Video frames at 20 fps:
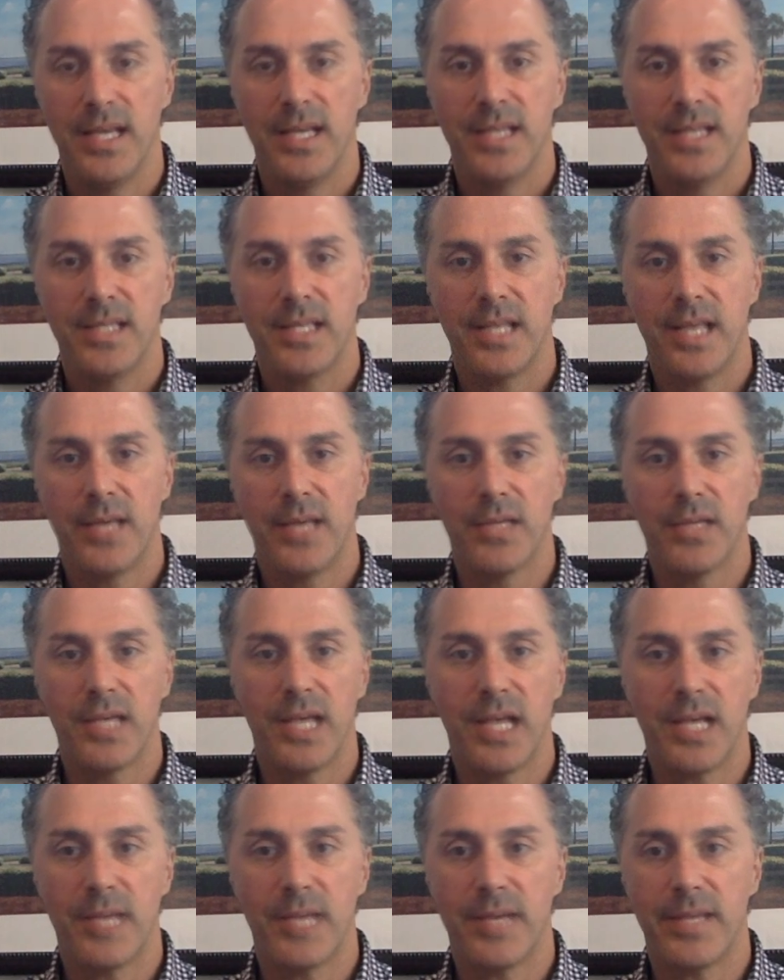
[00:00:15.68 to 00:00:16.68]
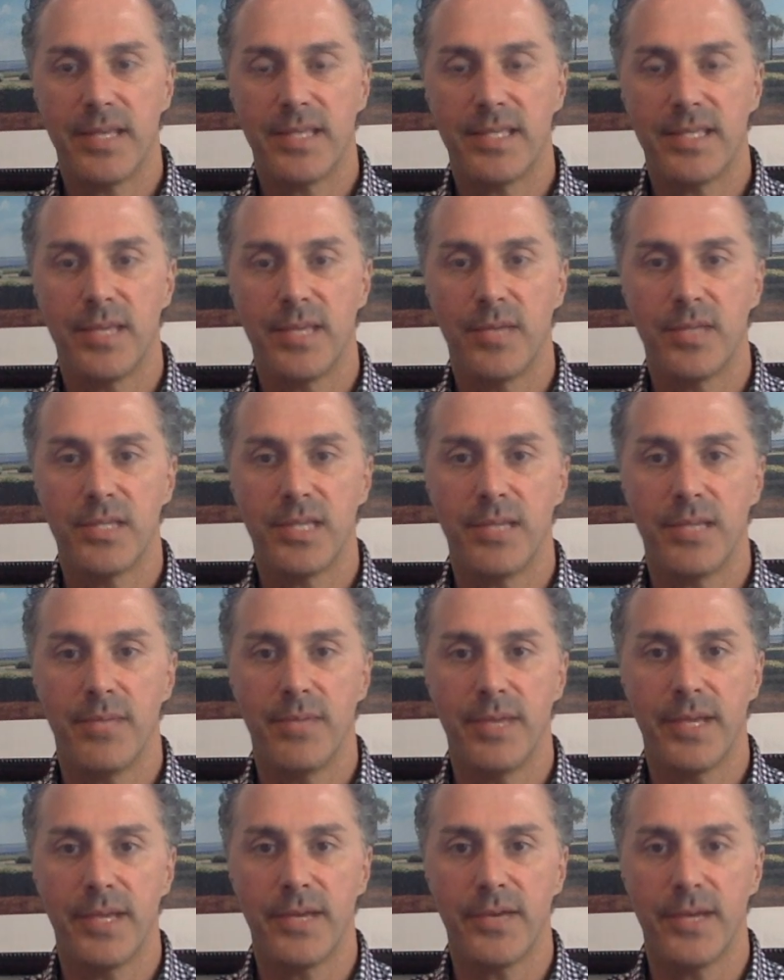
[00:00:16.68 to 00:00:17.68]
Today we'll talk about the SaeboStim
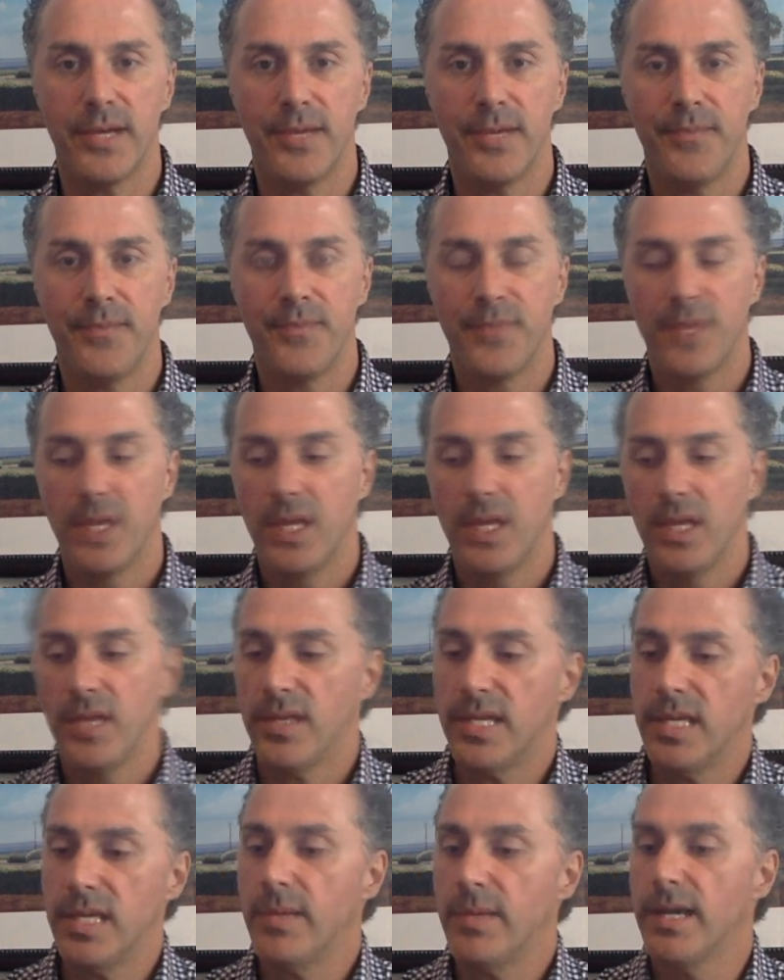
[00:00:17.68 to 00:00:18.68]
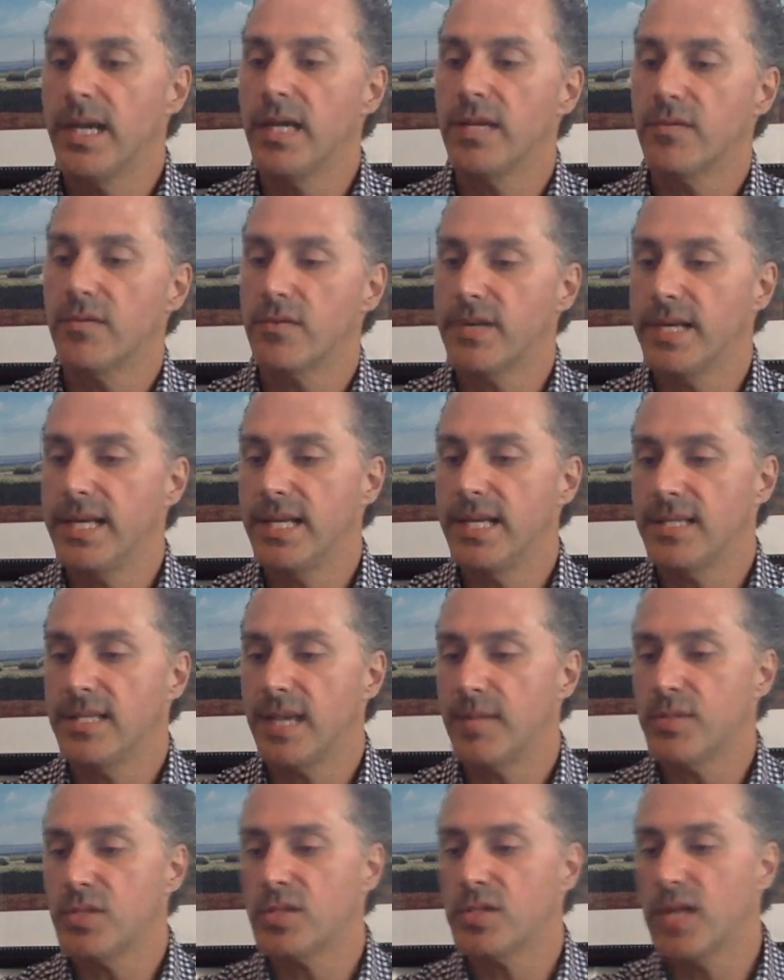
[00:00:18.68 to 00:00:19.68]
Micro. The email reads,
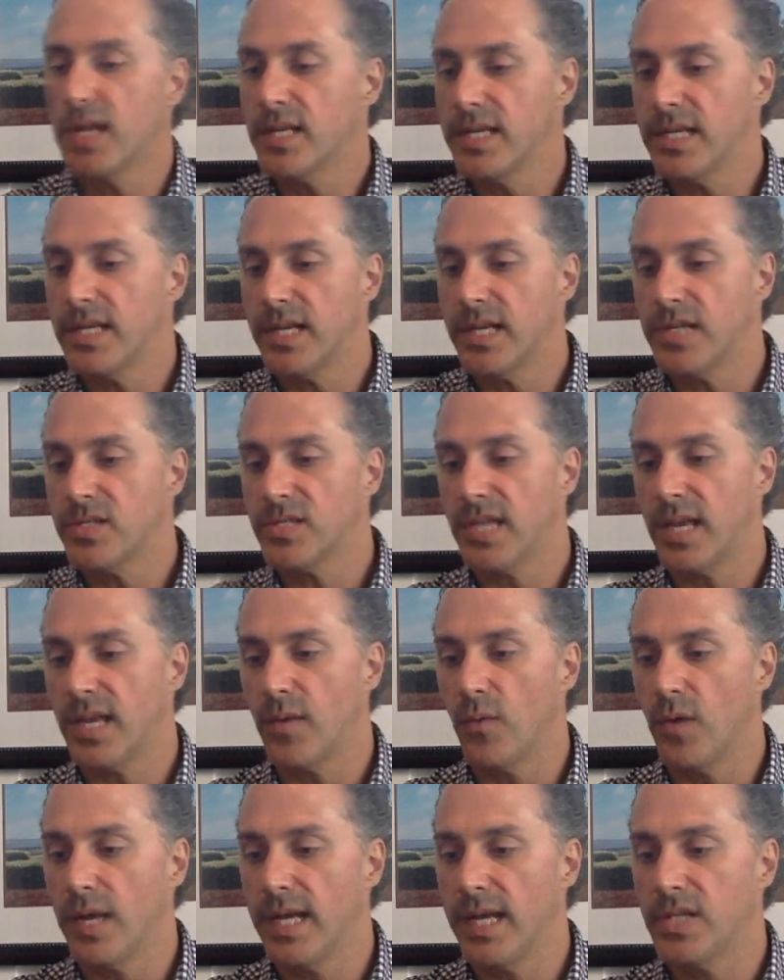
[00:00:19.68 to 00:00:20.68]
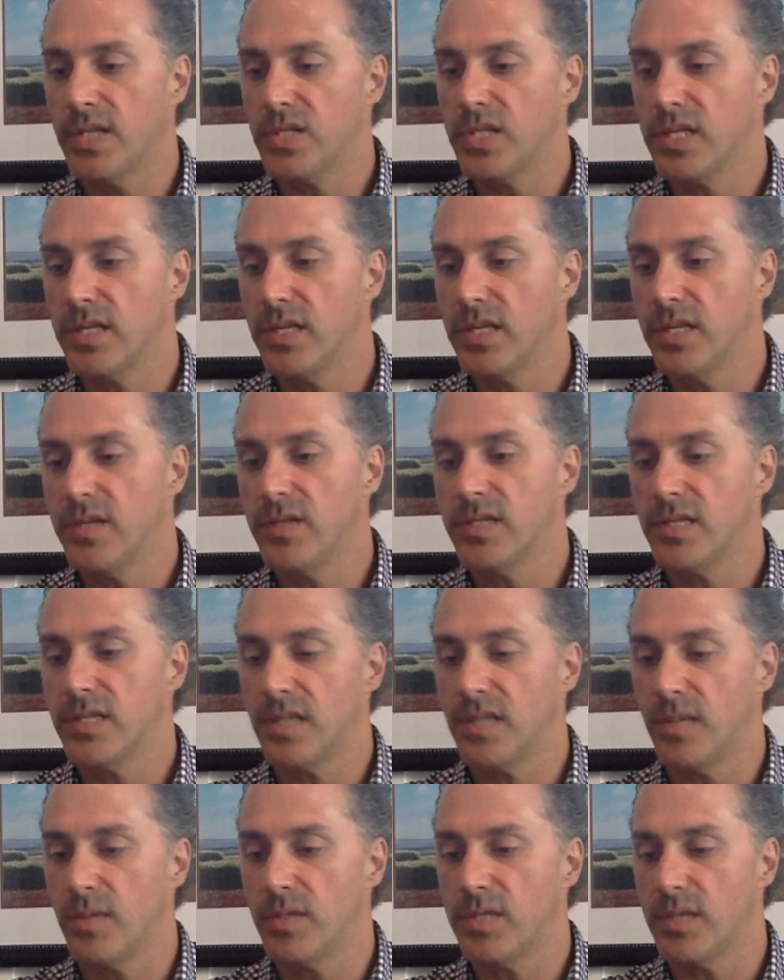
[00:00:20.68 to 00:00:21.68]
I'm struggling to understand why I should use the
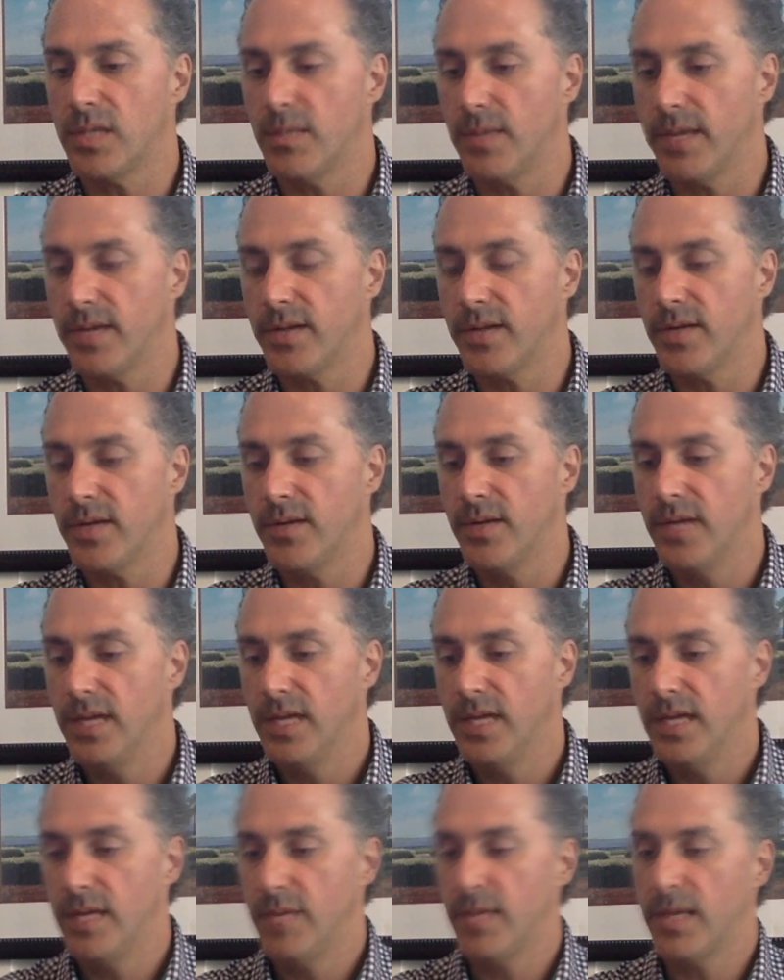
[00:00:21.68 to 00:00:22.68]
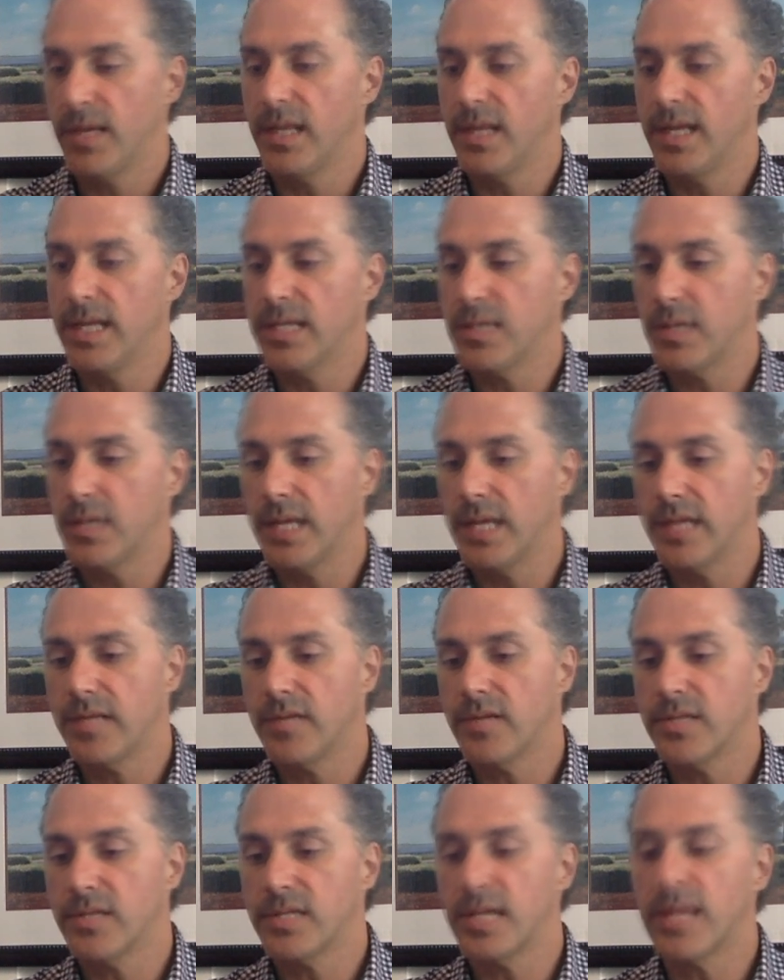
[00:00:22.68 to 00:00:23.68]
SaeboStim Micro. My clients would like to
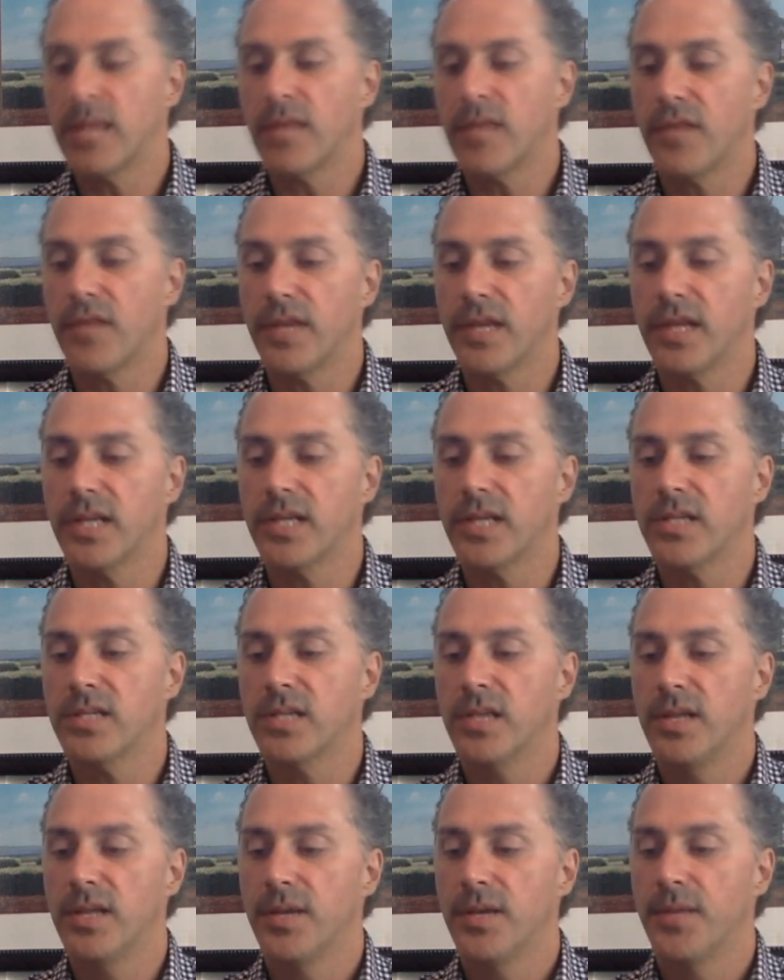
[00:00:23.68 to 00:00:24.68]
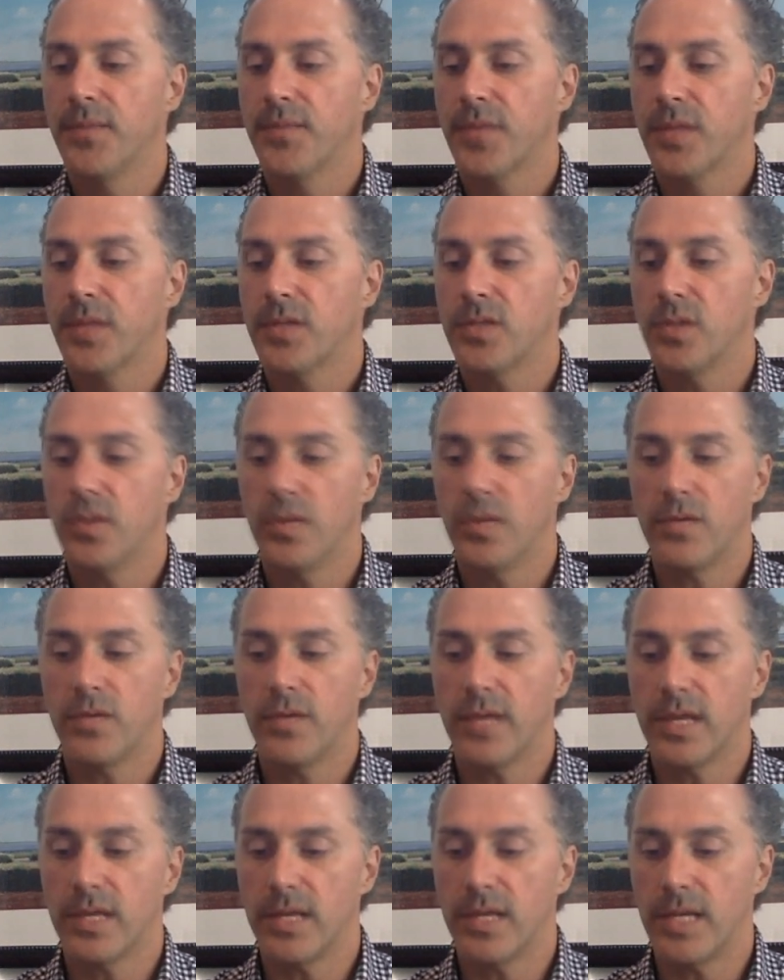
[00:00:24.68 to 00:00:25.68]
extend their fingers, so wouldn't
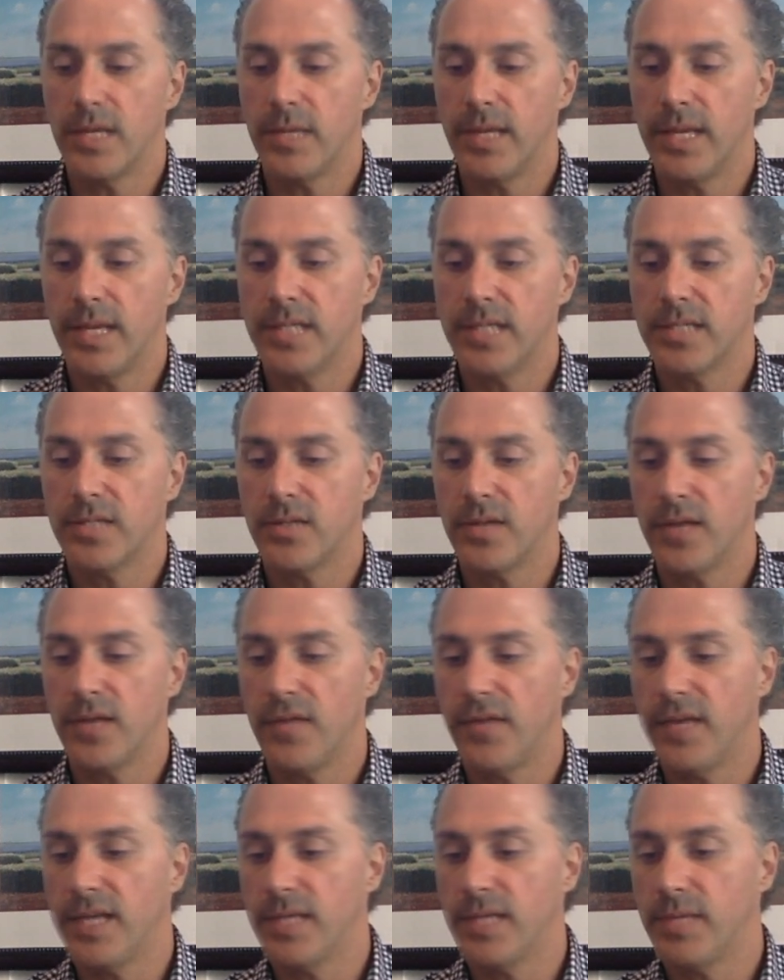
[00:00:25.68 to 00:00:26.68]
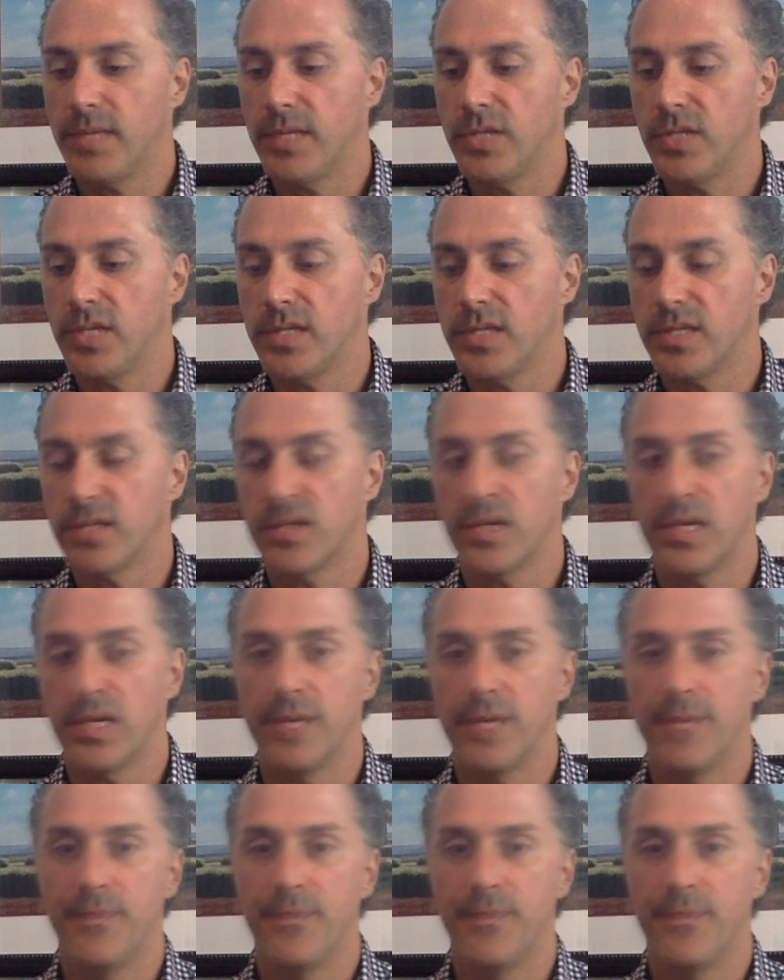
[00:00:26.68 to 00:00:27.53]
regular NMES or FES be just as good?